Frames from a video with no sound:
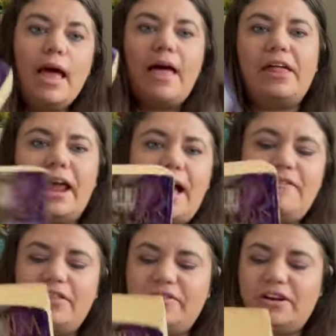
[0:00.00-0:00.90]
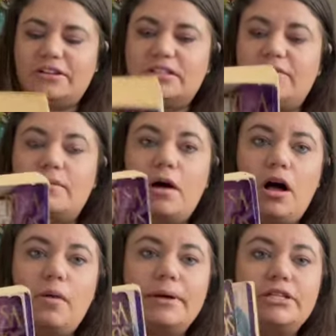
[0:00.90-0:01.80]
And then I have The Fairest of Them
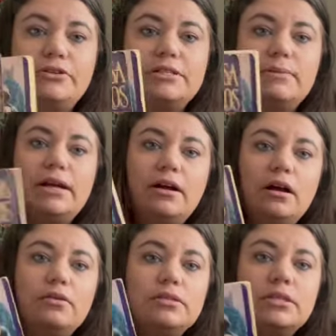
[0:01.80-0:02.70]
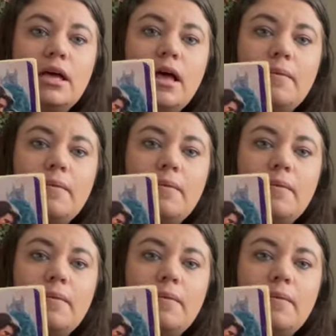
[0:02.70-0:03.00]
All by Teresa Medeiros.